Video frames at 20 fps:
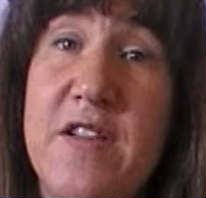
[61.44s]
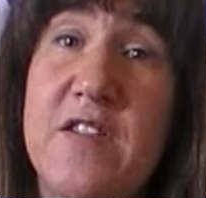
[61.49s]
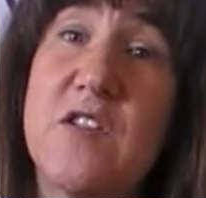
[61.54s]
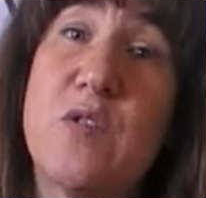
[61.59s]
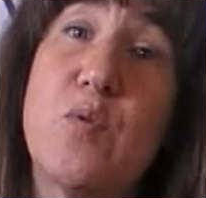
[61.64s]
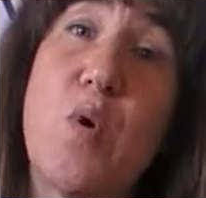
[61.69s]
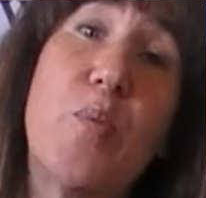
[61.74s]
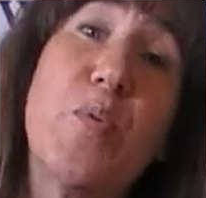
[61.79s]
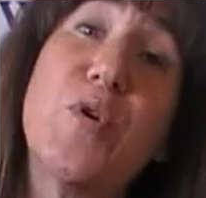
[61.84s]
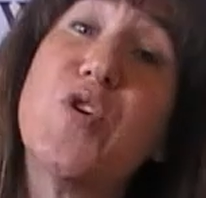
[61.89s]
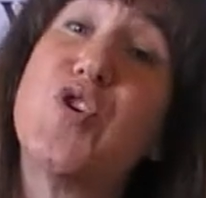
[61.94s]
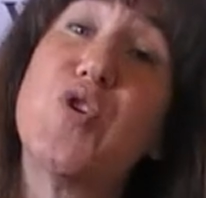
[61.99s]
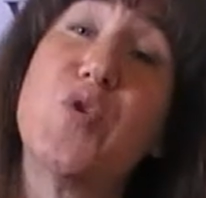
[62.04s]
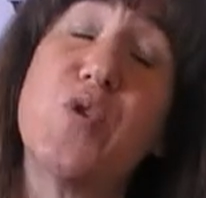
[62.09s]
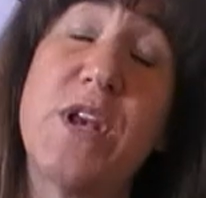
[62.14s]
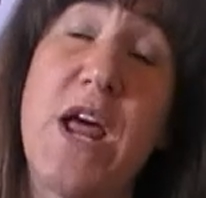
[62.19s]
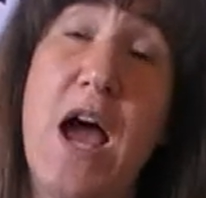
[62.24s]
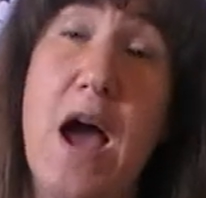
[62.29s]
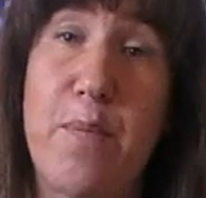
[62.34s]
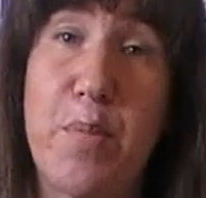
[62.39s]
swap it to
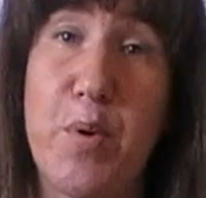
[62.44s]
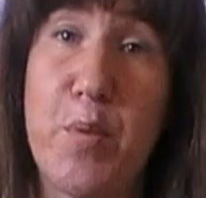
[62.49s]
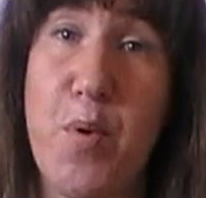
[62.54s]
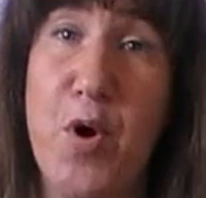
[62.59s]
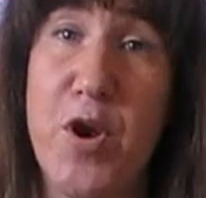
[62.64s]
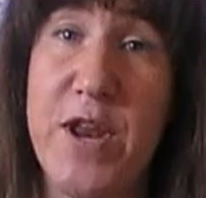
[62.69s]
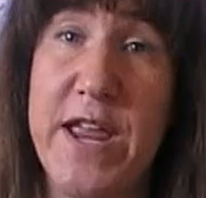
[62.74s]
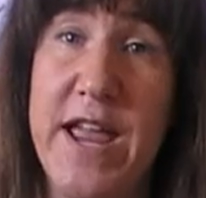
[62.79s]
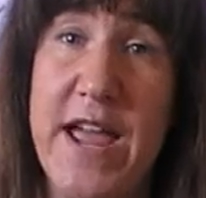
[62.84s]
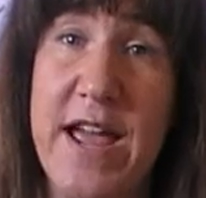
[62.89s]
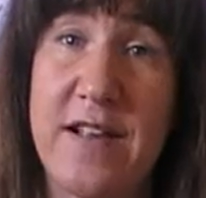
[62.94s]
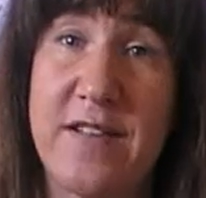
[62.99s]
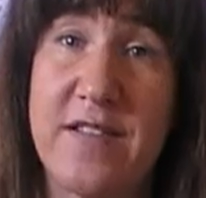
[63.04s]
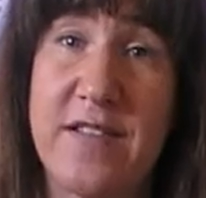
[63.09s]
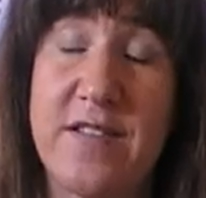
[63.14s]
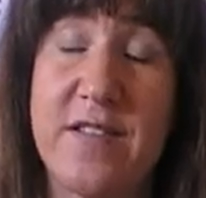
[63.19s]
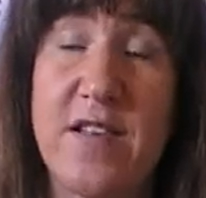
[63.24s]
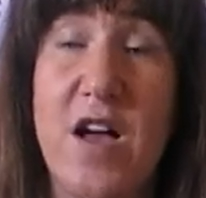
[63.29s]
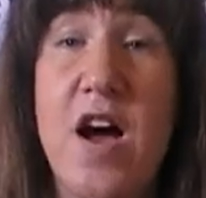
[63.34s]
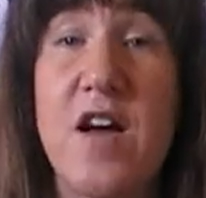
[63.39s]
an upper body
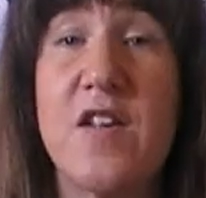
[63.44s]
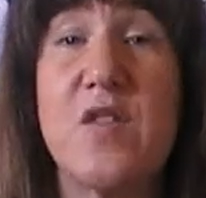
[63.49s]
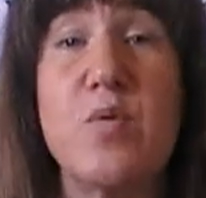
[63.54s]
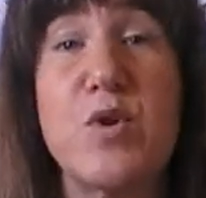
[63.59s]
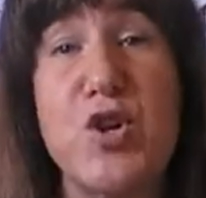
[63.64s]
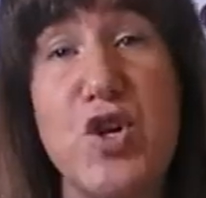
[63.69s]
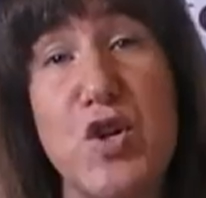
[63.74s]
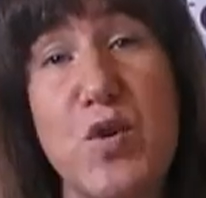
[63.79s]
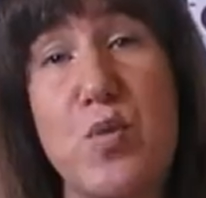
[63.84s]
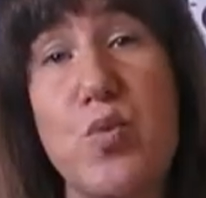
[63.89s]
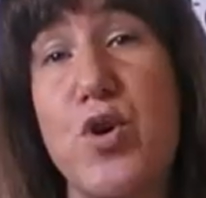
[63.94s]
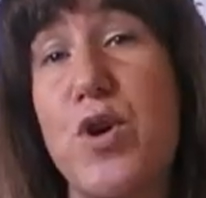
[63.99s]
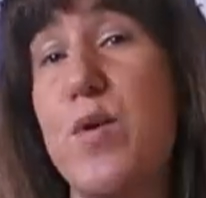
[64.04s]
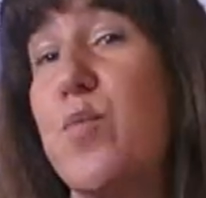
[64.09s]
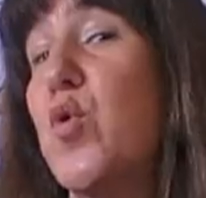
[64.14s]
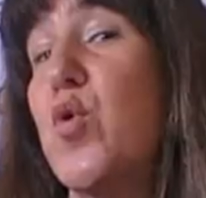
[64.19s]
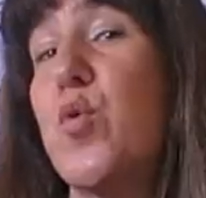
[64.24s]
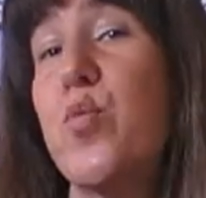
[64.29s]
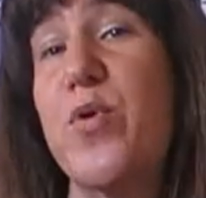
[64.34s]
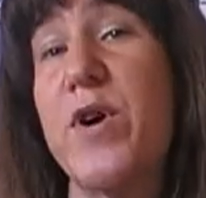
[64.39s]
exercise which is putting
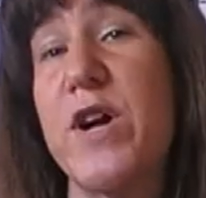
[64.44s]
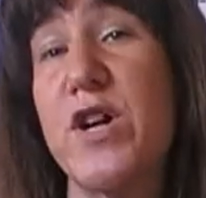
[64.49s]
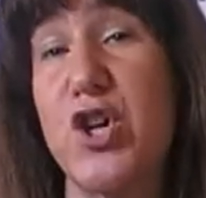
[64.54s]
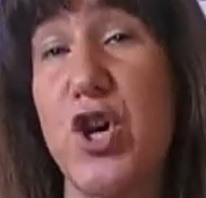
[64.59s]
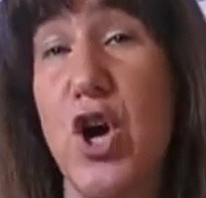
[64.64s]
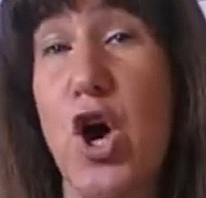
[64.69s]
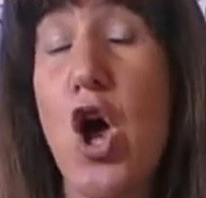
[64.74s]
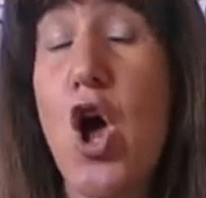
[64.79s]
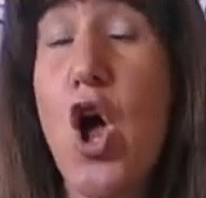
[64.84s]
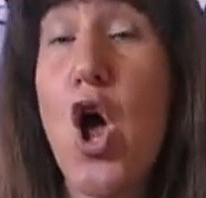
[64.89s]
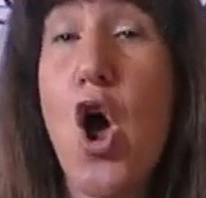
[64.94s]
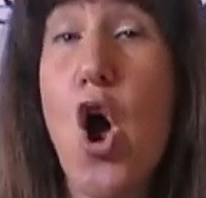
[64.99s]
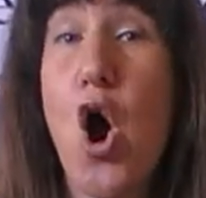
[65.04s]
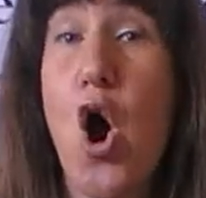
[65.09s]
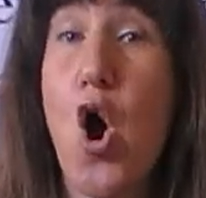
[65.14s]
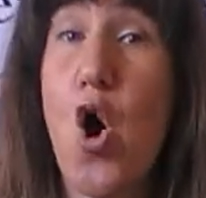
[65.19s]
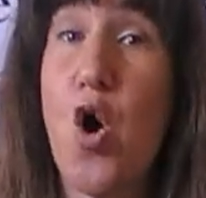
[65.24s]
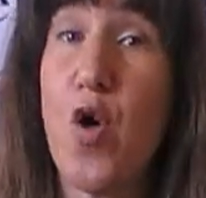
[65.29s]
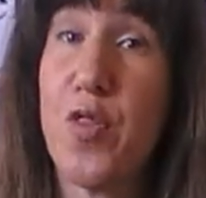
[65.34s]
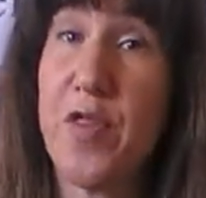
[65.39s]
more pressure
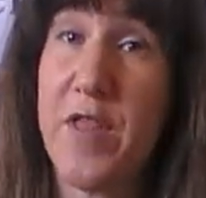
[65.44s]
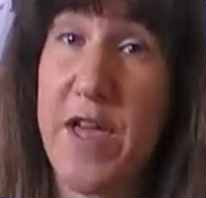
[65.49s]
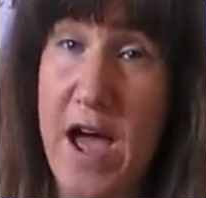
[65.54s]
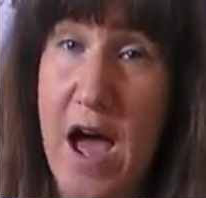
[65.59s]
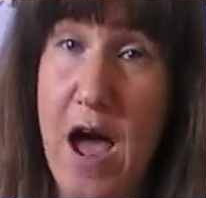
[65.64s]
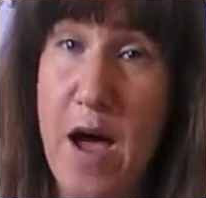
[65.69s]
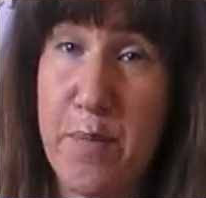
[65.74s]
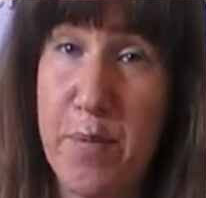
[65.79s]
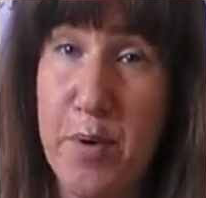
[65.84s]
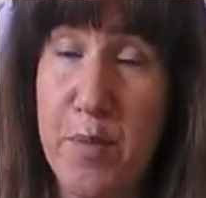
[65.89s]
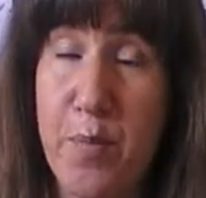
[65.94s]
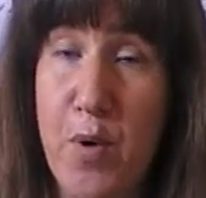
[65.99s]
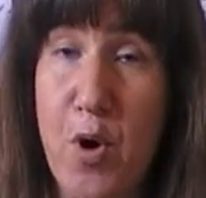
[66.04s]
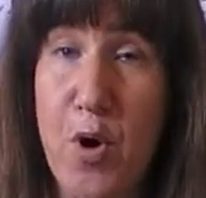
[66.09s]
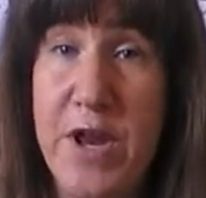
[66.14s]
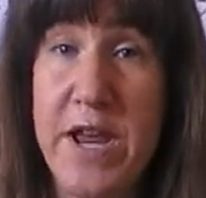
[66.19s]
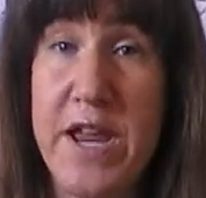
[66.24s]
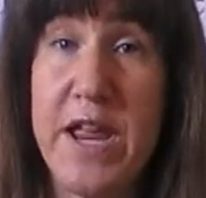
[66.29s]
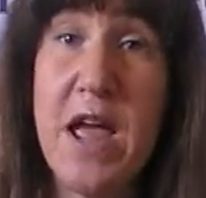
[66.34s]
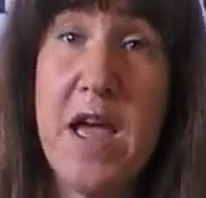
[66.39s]
on the upper
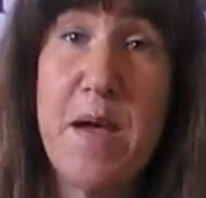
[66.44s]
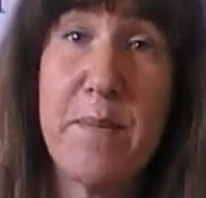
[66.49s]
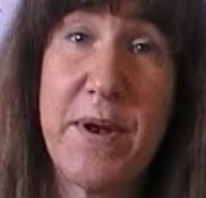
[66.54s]
body,